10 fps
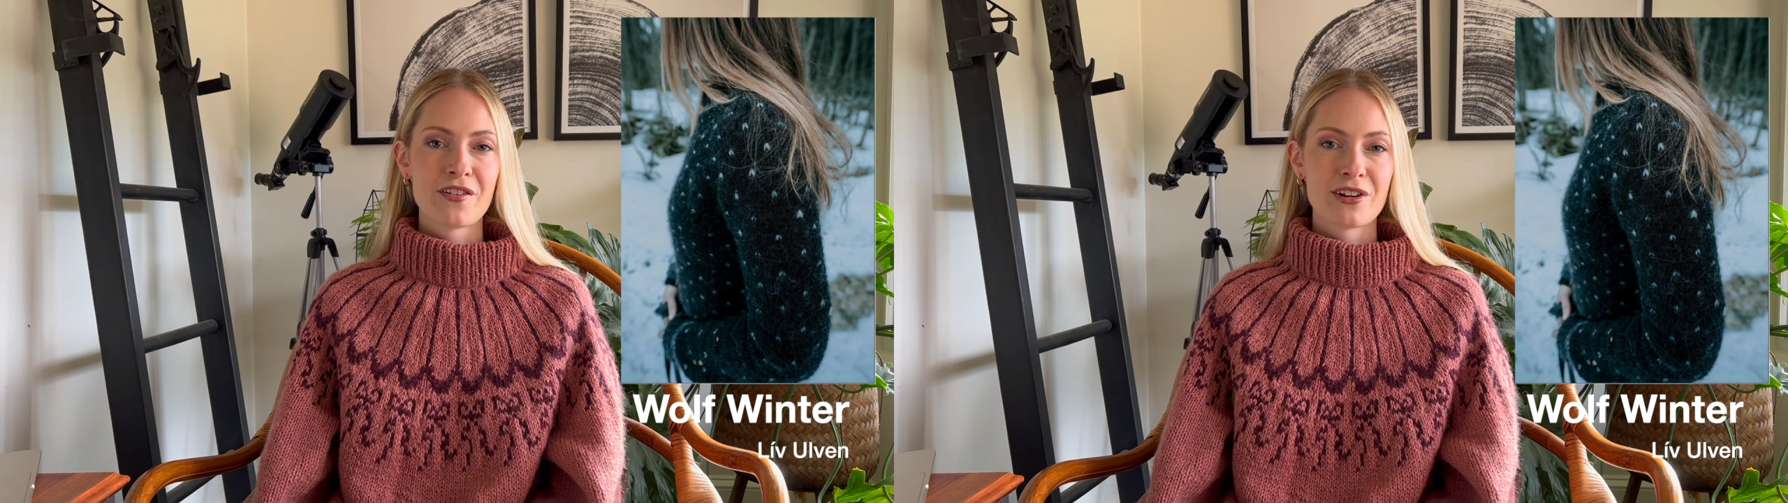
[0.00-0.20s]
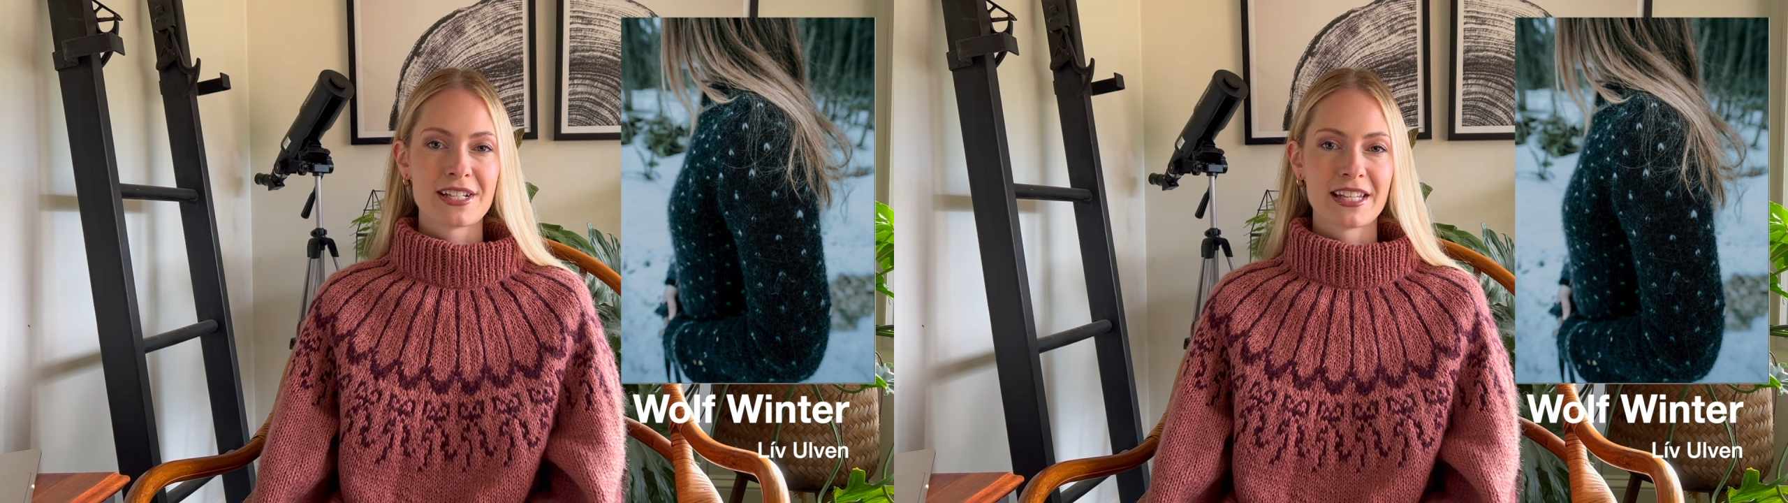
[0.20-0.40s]

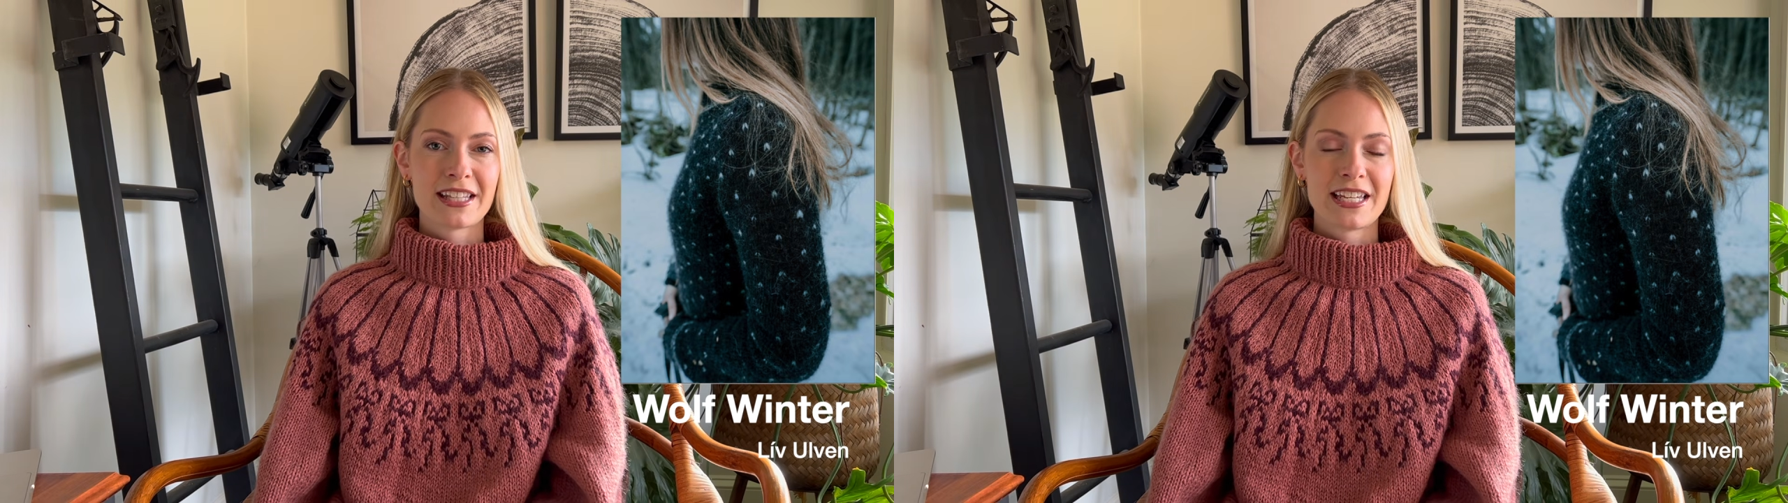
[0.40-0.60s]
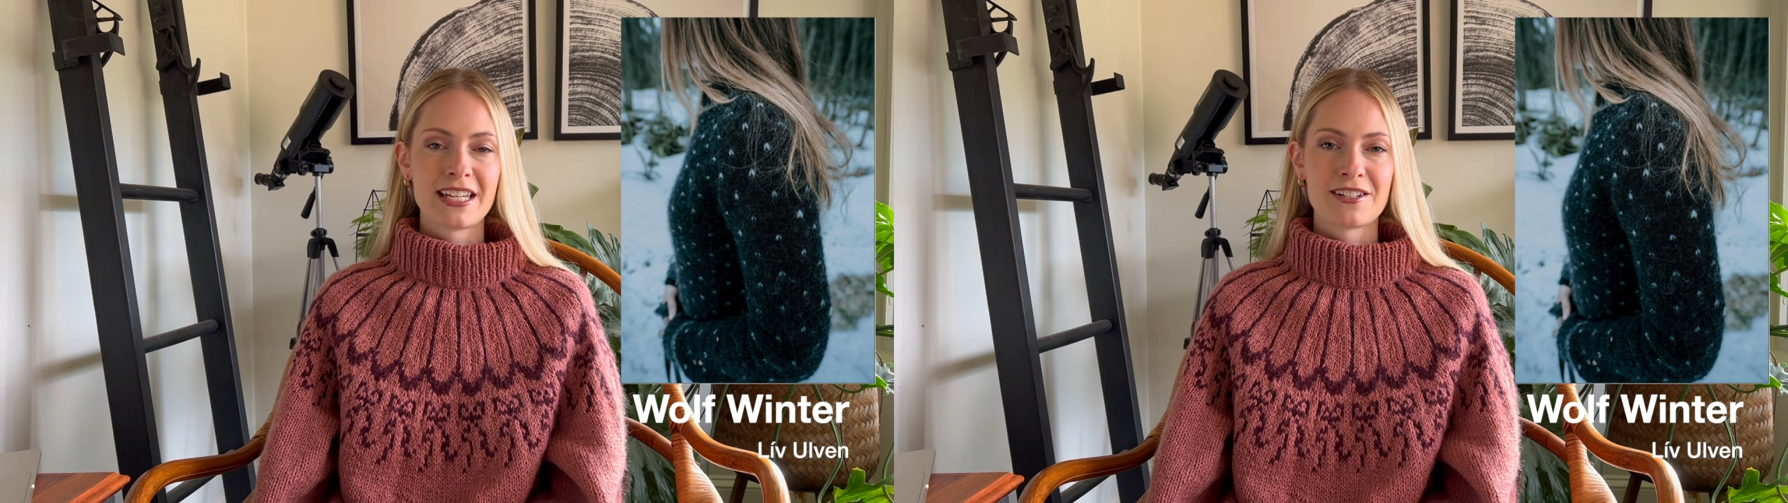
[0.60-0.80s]

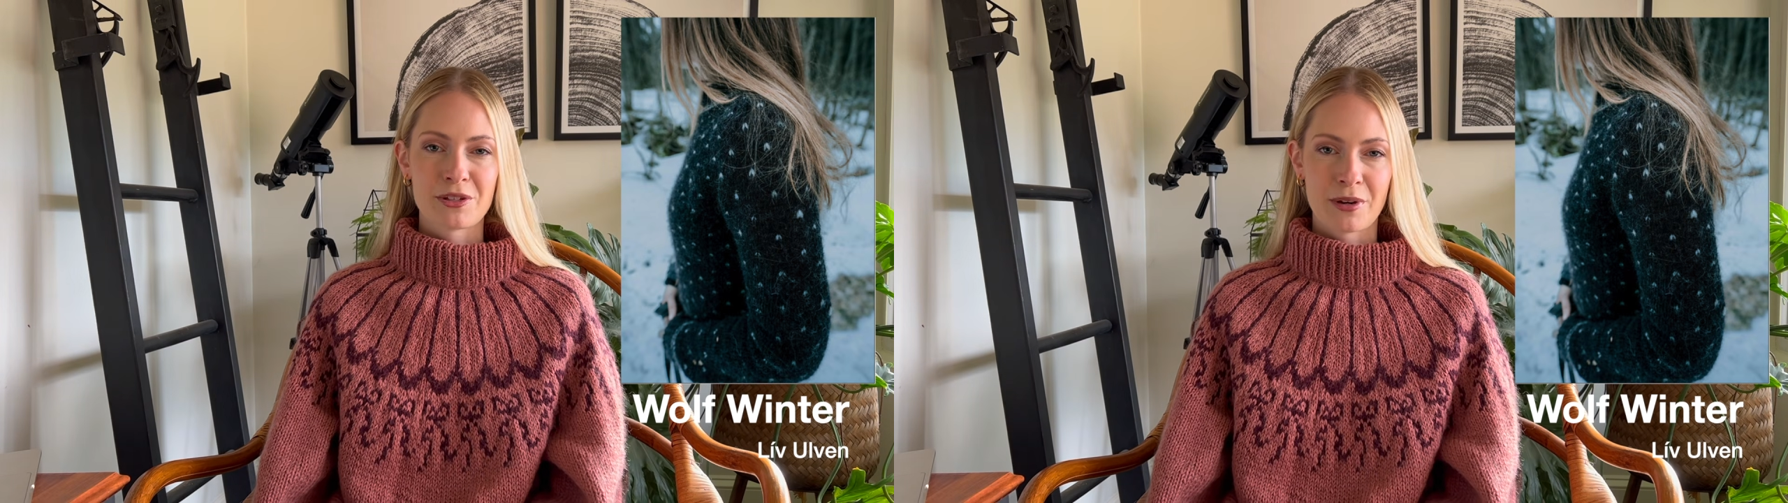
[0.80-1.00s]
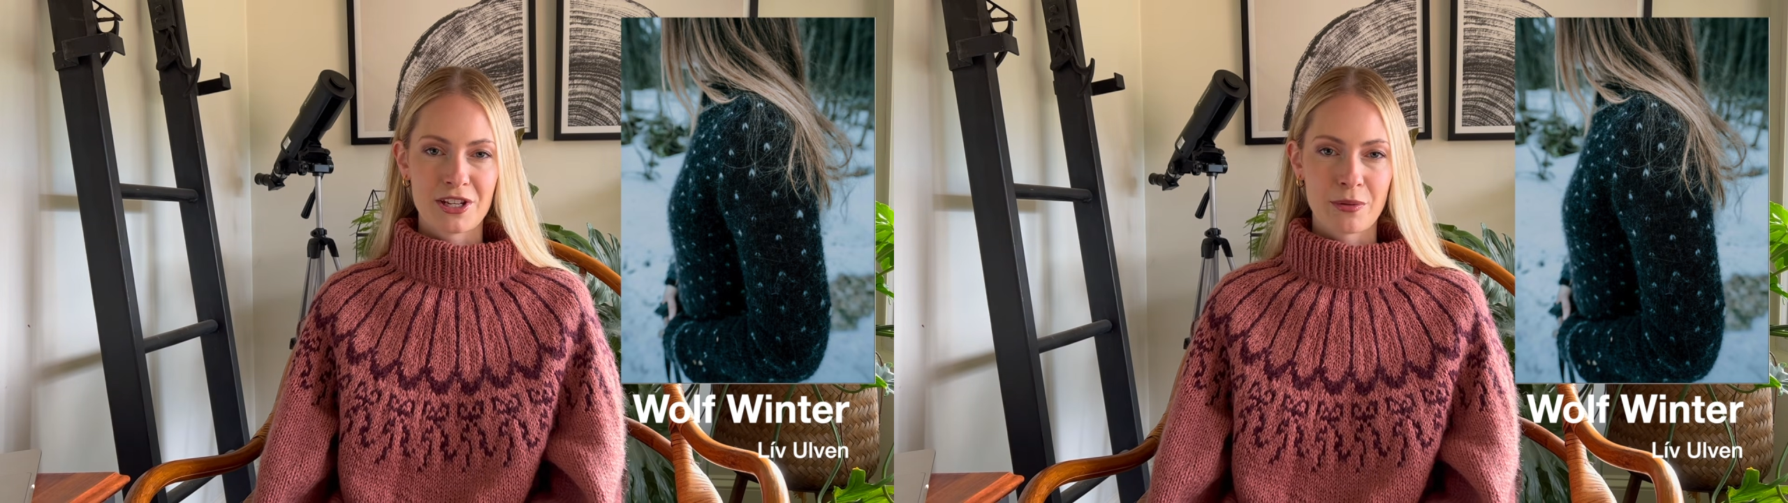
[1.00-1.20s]
recently in
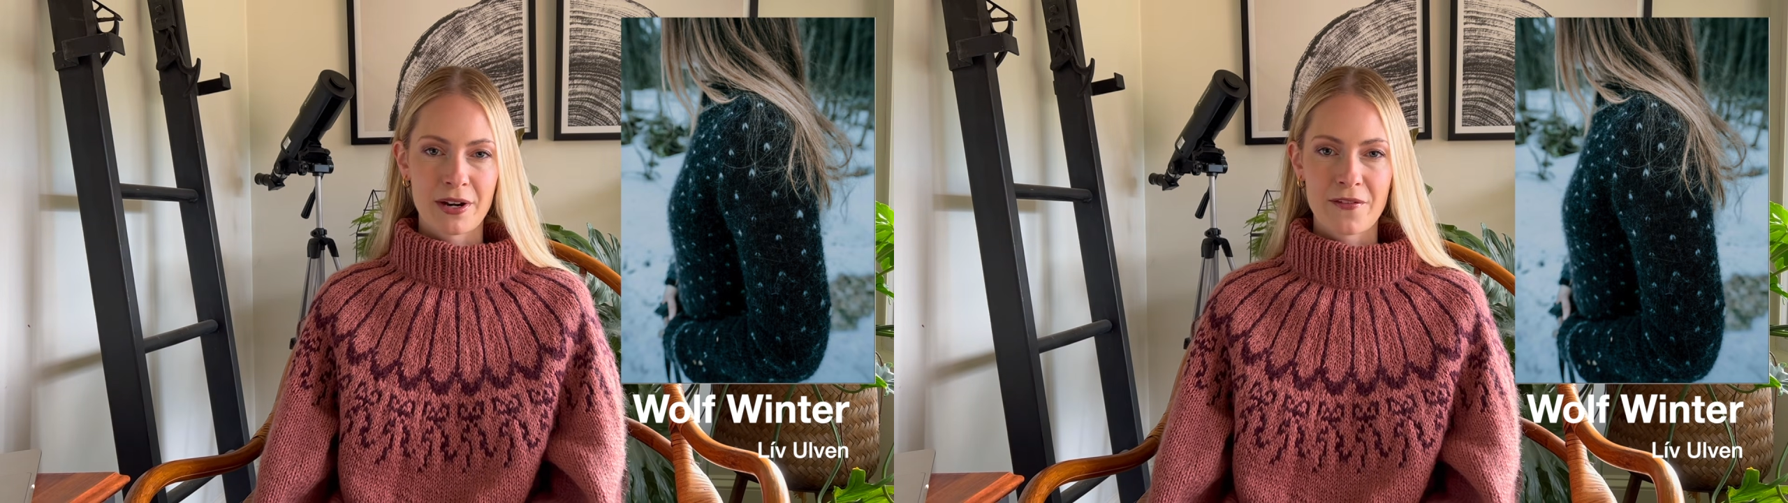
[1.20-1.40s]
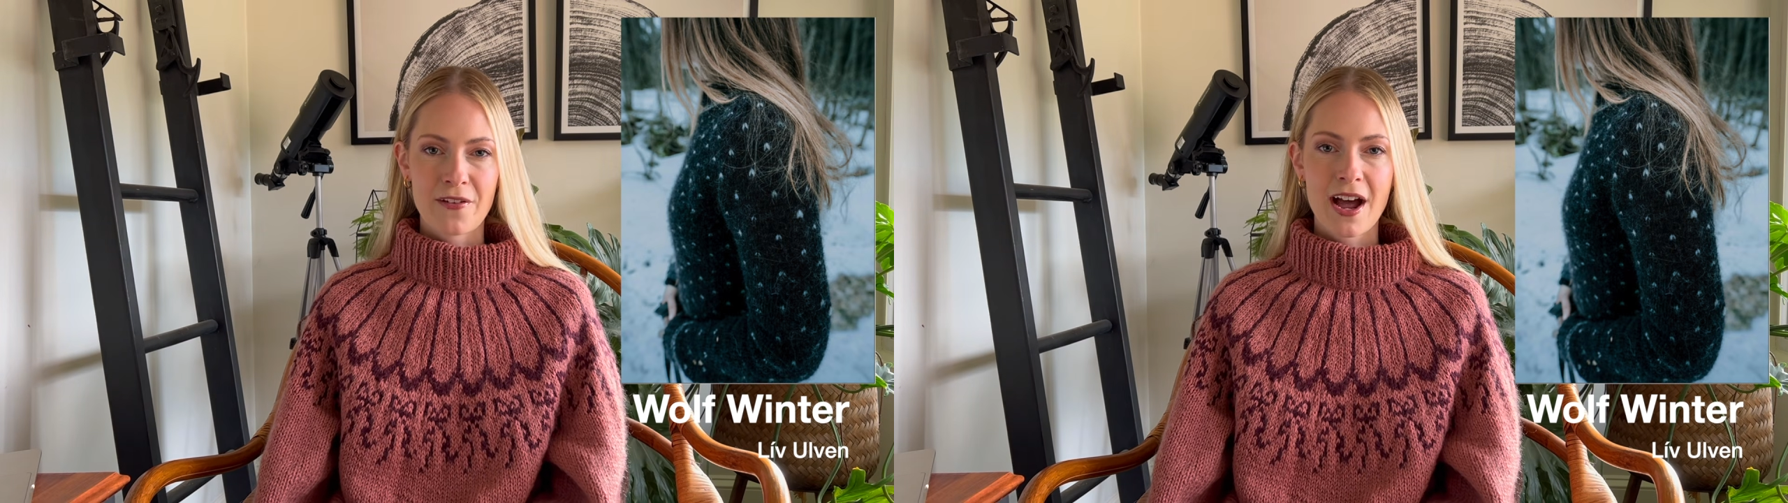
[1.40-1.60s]

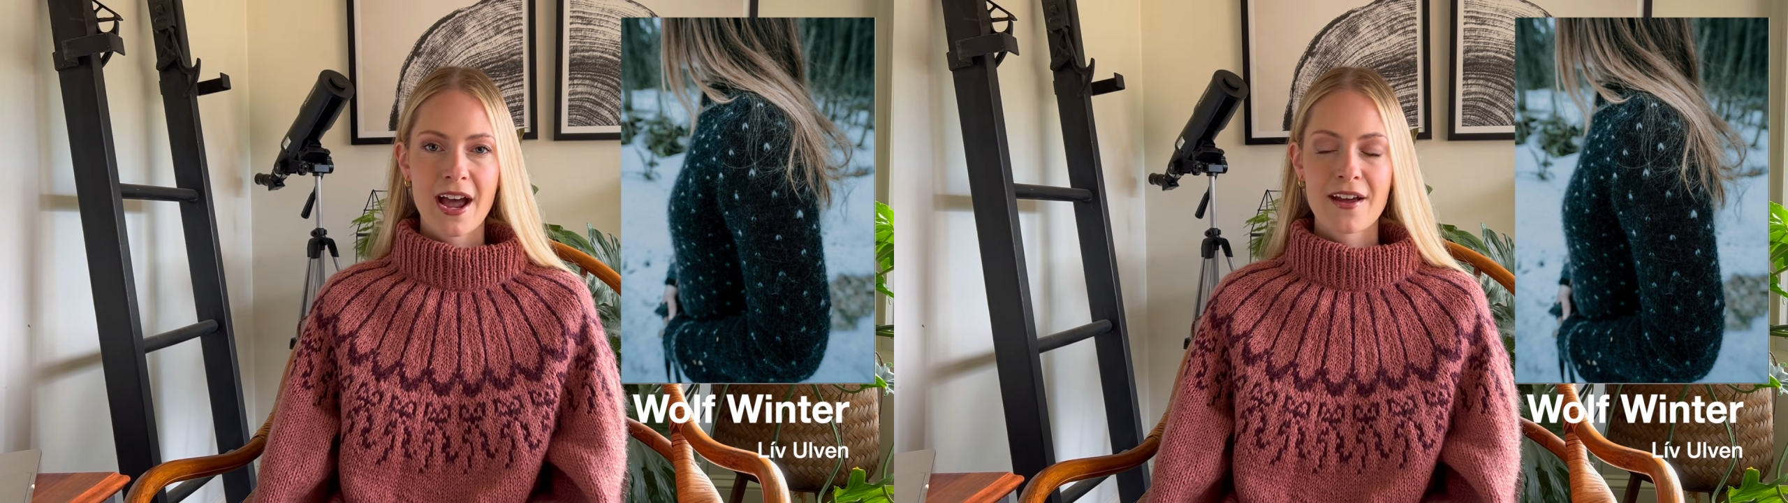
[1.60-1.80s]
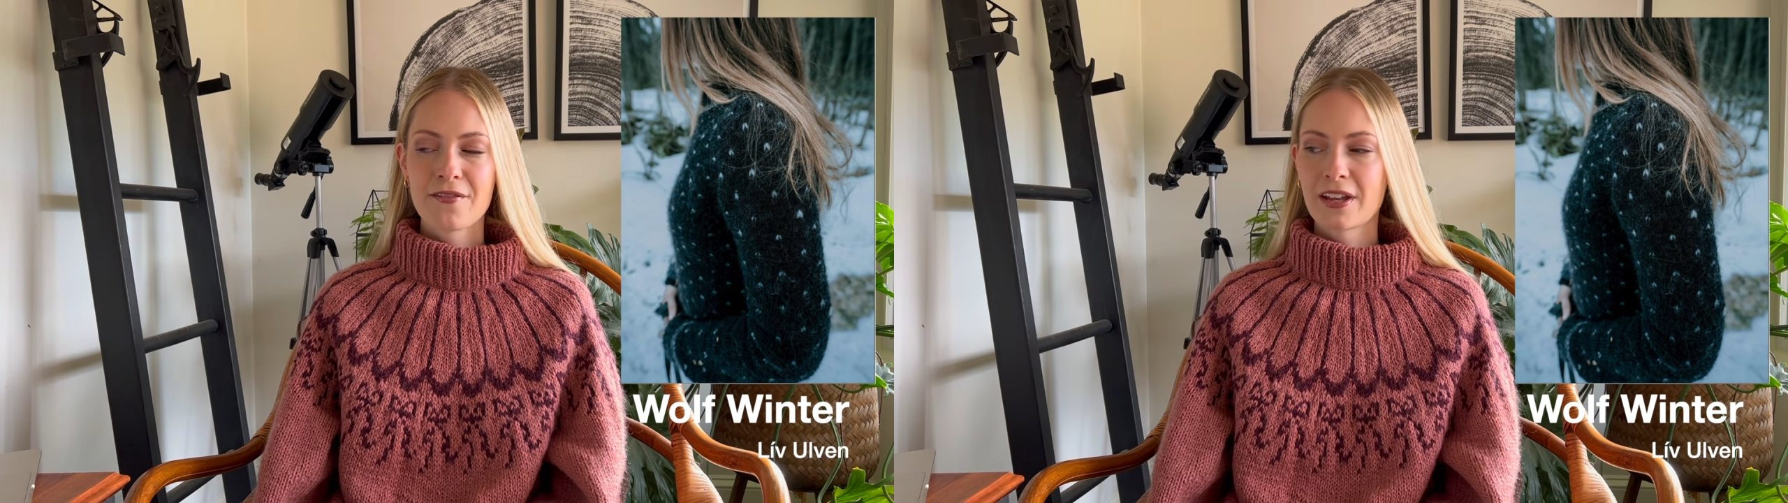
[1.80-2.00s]
2025,